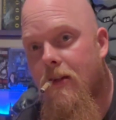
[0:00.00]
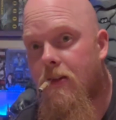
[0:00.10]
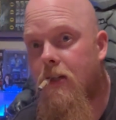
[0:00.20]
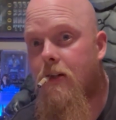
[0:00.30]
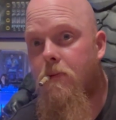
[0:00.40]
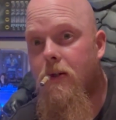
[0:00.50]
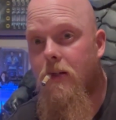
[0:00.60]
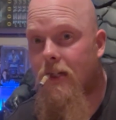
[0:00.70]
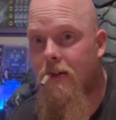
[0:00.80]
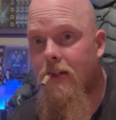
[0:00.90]
Yeah, remember,
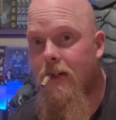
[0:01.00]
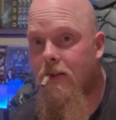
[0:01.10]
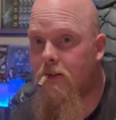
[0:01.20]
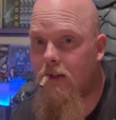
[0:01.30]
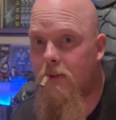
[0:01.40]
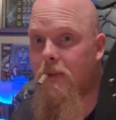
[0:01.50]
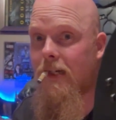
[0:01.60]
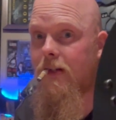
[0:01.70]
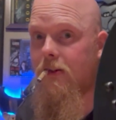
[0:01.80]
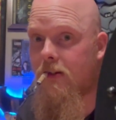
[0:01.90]
gotta think, them
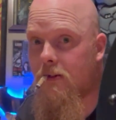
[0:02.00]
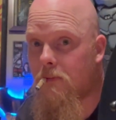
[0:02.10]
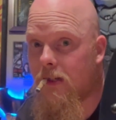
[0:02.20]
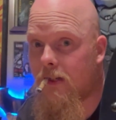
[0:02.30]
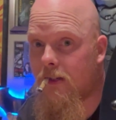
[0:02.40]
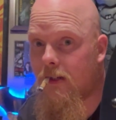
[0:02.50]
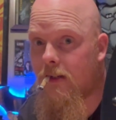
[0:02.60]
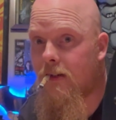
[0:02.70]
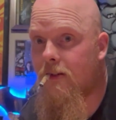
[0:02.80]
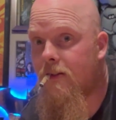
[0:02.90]
batteries have been in
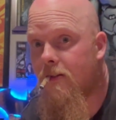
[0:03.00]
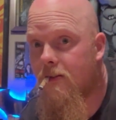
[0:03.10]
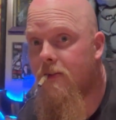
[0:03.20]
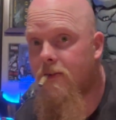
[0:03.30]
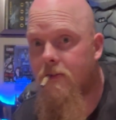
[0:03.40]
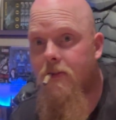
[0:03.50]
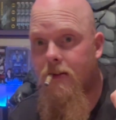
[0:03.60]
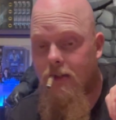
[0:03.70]
there since